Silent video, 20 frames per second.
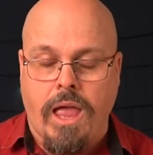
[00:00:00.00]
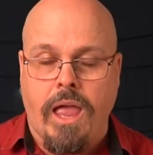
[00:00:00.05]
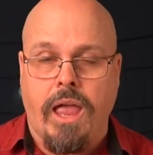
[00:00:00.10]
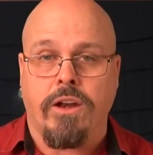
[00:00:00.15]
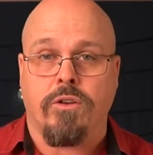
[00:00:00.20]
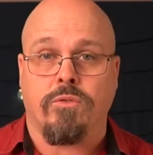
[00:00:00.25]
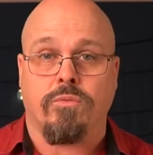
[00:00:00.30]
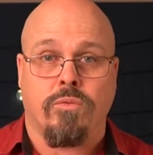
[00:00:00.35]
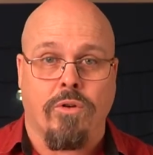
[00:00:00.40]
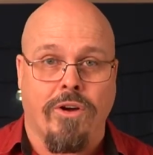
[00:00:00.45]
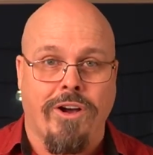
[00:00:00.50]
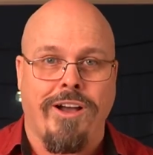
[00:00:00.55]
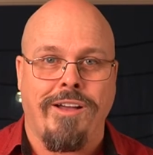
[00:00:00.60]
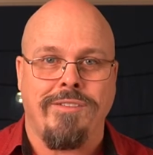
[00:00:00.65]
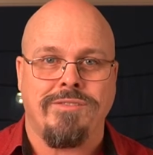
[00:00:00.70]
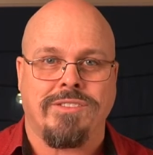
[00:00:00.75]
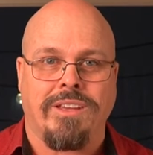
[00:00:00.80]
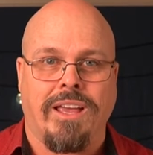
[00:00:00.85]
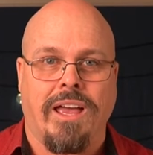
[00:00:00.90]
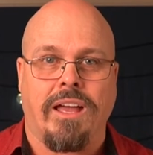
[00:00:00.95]
and
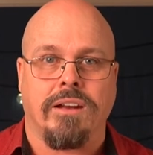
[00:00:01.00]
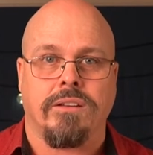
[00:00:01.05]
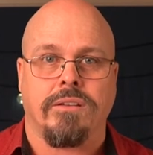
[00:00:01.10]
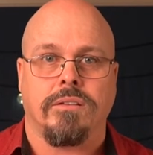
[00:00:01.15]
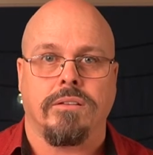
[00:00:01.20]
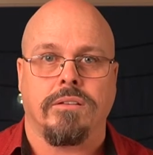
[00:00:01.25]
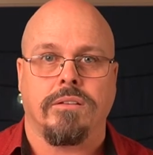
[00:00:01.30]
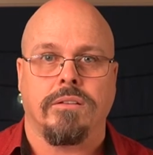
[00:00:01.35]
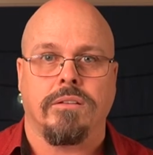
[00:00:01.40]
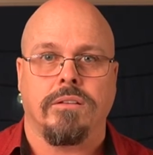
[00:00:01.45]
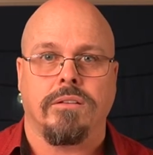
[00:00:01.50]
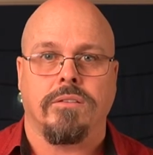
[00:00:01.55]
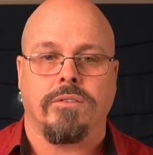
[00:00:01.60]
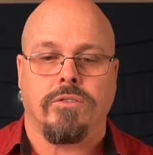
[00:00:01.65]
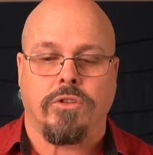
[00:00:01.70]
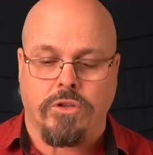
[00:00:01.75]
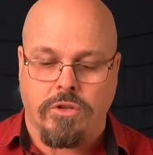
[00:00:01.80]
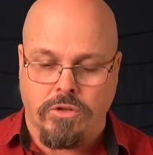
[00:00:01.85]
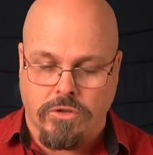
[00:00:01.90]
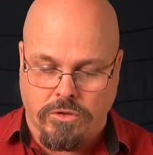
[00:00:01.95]
arrives at
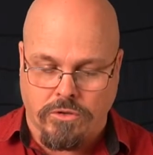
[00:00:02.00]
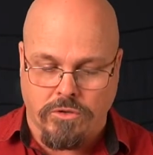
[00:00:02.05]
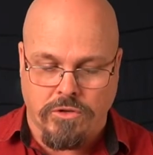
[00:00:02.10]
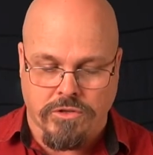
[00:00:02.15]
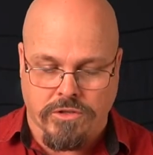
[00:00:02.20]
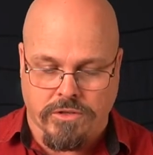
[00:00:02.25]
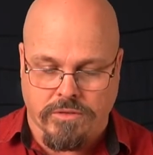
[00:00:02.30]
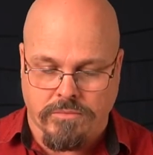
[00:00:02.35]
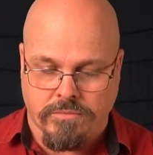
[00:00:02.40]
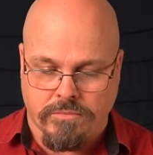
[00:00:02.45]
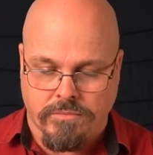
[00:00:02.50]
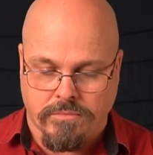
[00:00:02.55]
the conclusion.